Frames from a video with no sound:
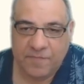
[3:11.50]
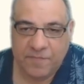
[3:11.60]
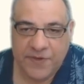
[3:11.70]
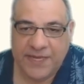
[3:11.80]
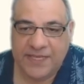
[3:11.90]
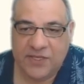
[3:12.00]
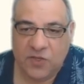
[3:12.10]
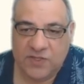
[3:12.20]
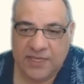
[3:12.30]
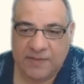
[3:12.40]
pinning
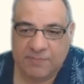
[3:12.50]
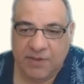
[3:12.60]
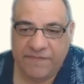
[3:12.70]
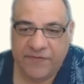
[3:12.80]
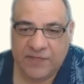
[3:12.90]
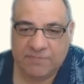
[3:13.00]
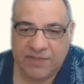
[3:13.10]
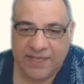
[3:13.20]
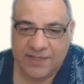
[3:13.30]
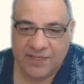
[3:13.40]
concept by first
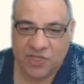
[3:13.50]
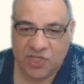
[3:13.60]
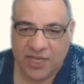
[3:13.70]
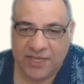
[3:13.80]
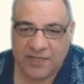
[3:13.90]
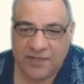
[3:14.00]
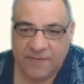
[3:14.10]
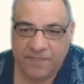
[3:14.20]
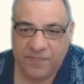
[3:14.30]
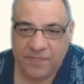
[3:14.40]
playing the check.
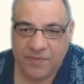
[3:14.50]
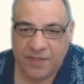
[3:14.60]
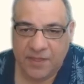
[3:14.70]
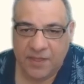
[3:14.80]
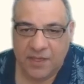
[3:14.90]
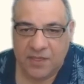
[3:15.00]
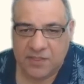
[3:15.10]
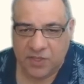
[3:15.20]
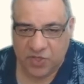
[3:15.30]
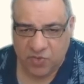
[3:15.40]

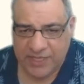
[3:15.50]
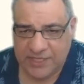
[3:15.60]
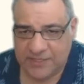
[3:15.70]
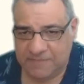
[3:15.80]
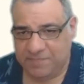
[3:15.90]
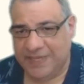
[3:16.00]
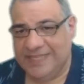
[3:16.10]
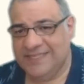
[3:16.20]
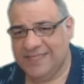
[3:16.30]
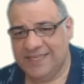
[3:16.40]
So the queen's
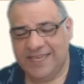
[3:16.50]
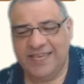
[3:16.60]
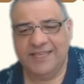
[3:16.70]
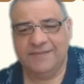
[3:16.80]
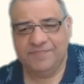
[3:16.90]
pinned to the king.